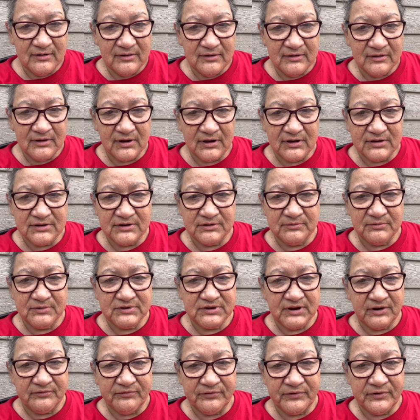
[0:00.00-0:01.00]
because he was
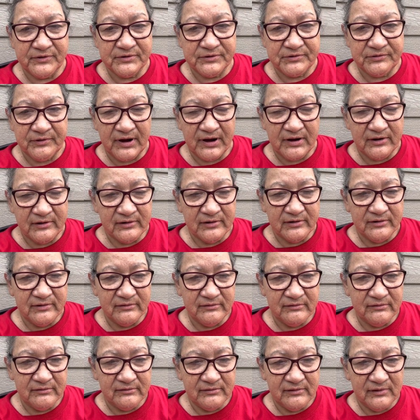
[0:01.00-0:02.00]
a fur trader,
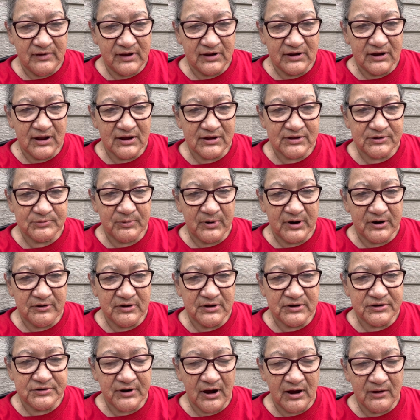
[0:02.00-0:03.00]
and that's where he
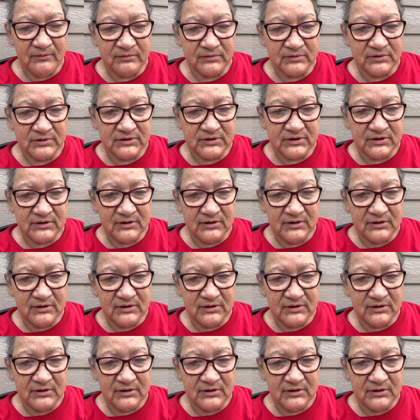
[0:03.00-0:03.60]
traveled,